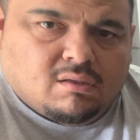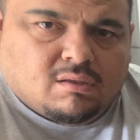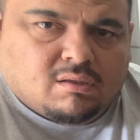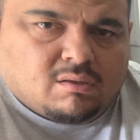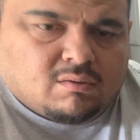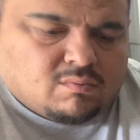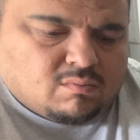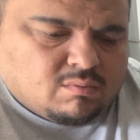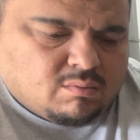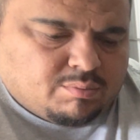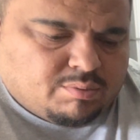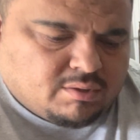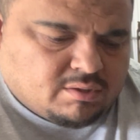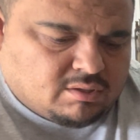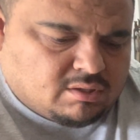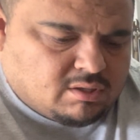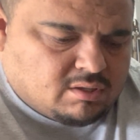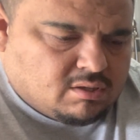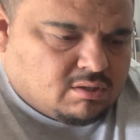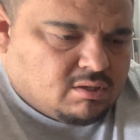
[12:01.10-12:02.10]
And we'll put
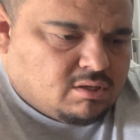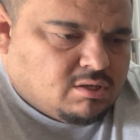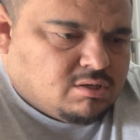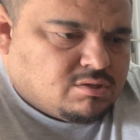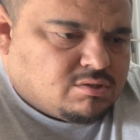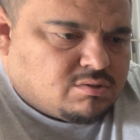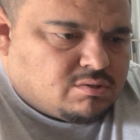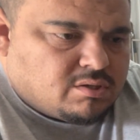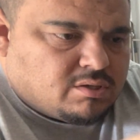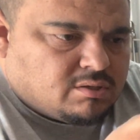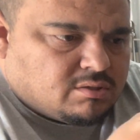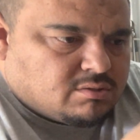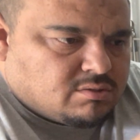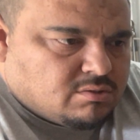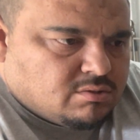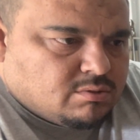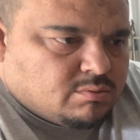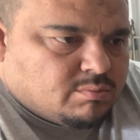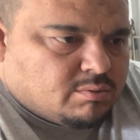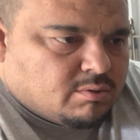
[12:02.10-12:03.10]
the heat shrink
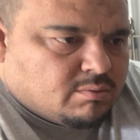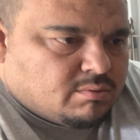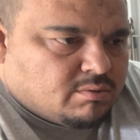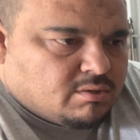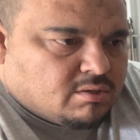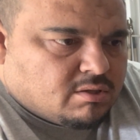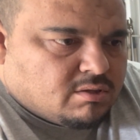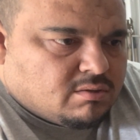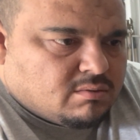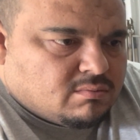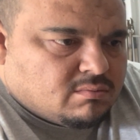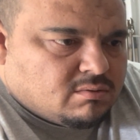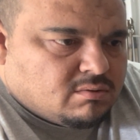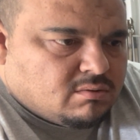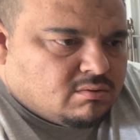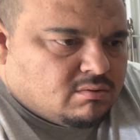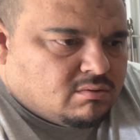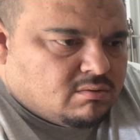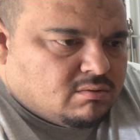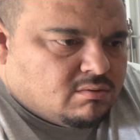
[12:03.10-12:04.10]
tube over the other
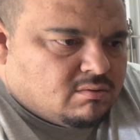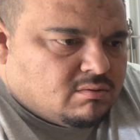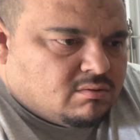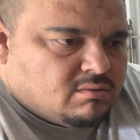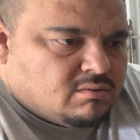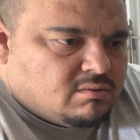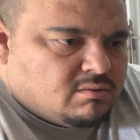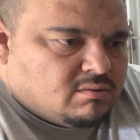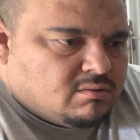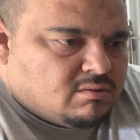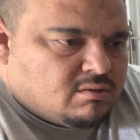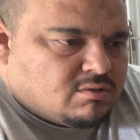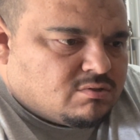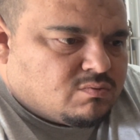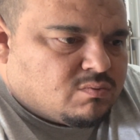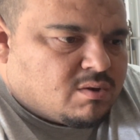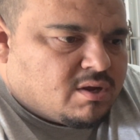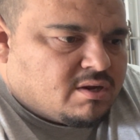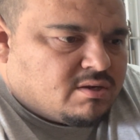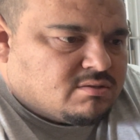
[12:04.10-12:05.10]
one. This
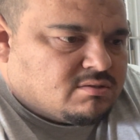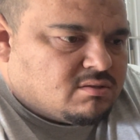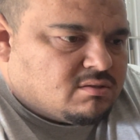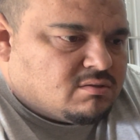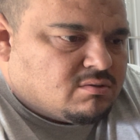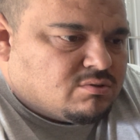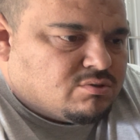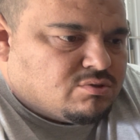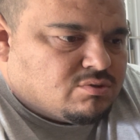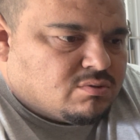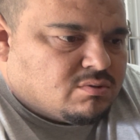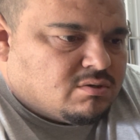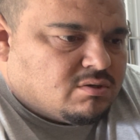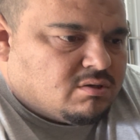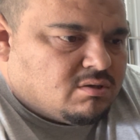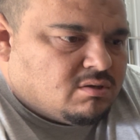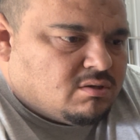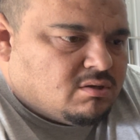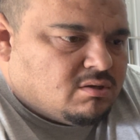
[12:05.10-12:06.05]
wire's a little shorter.